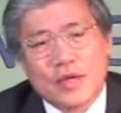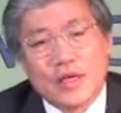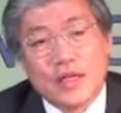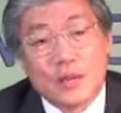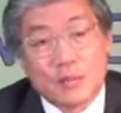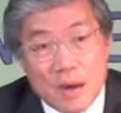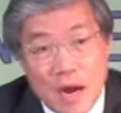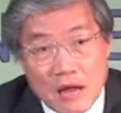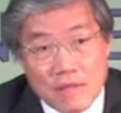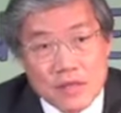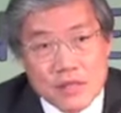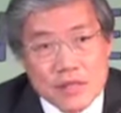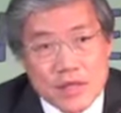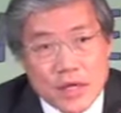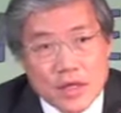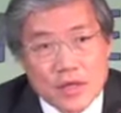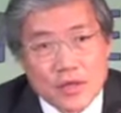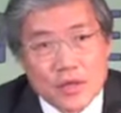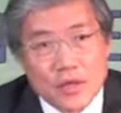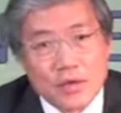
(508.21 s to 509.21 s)
in the private
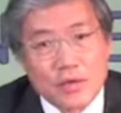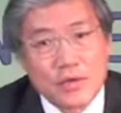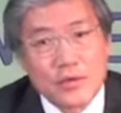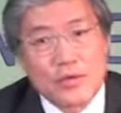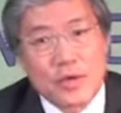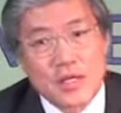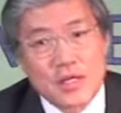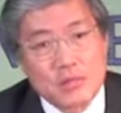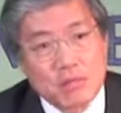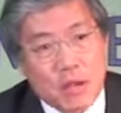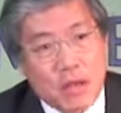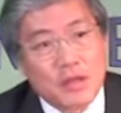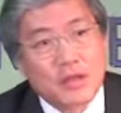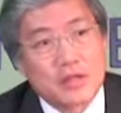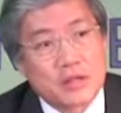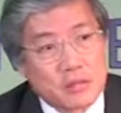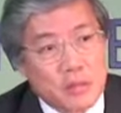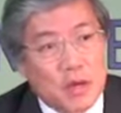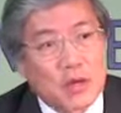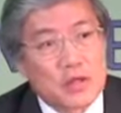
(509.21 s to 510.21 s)
sector who
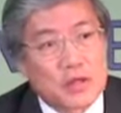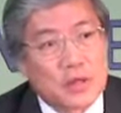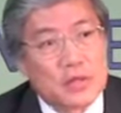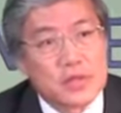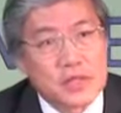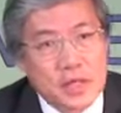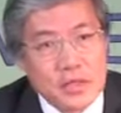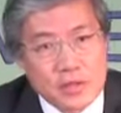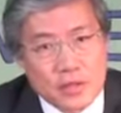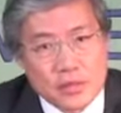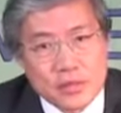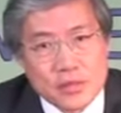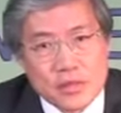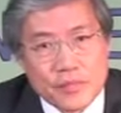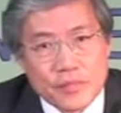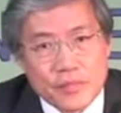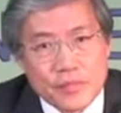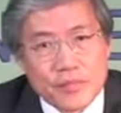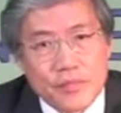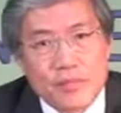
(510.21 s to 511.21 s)
respond to monetary
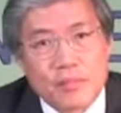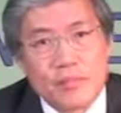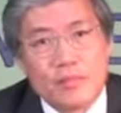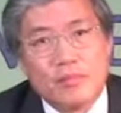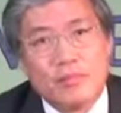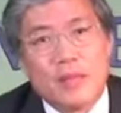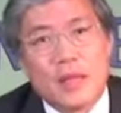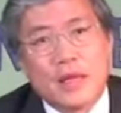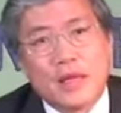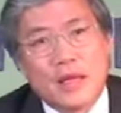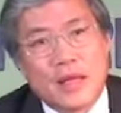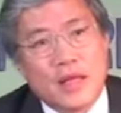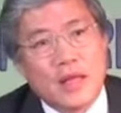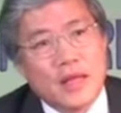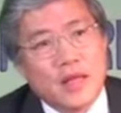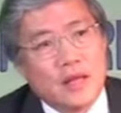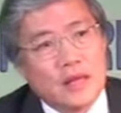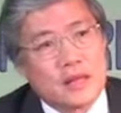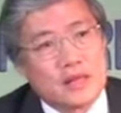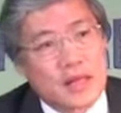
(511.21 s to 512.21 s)
signals,
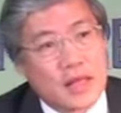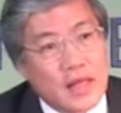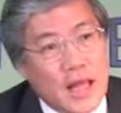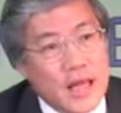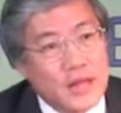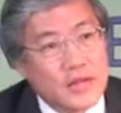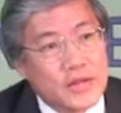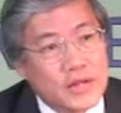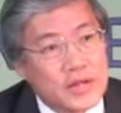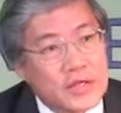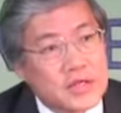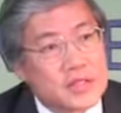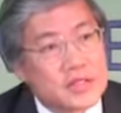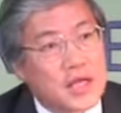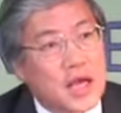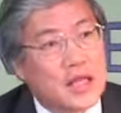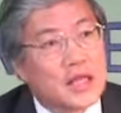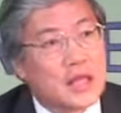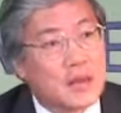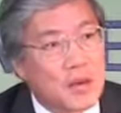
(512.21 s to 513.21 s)
mainly the
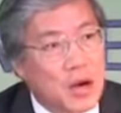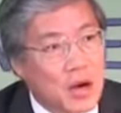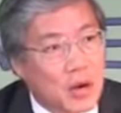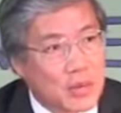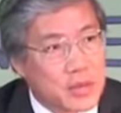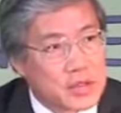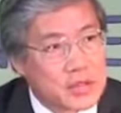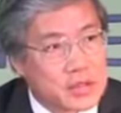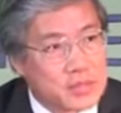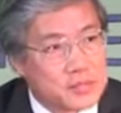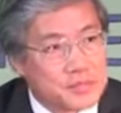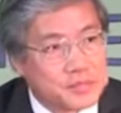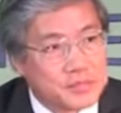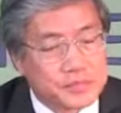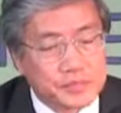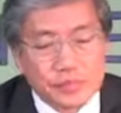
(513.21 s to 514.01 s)
lenders and the borrowers,